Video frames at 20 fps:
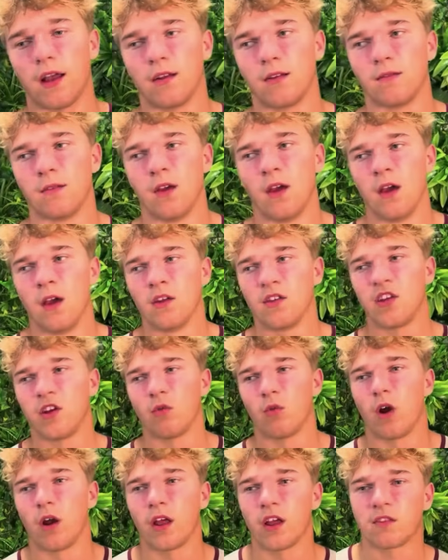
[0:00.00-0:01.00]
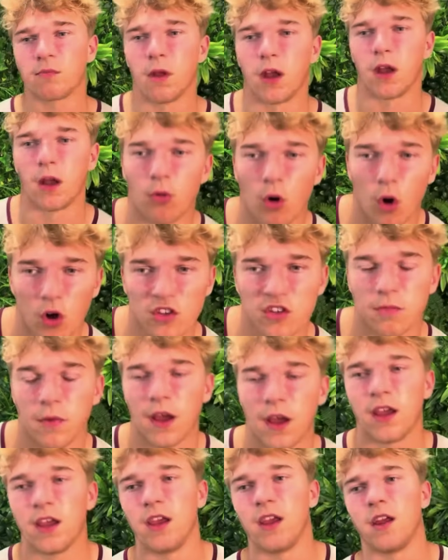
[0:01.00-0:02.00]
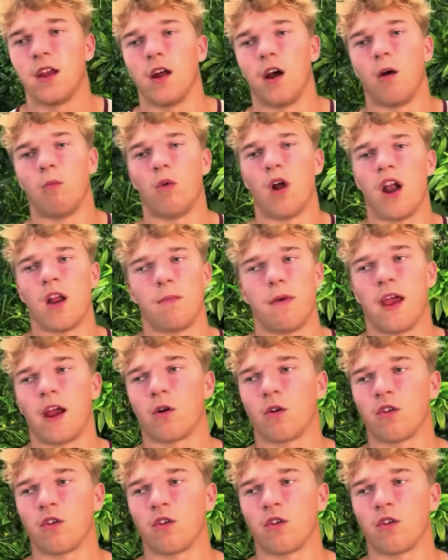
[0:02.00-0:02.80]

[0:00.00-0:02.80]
who Sam Blaskowski actually is.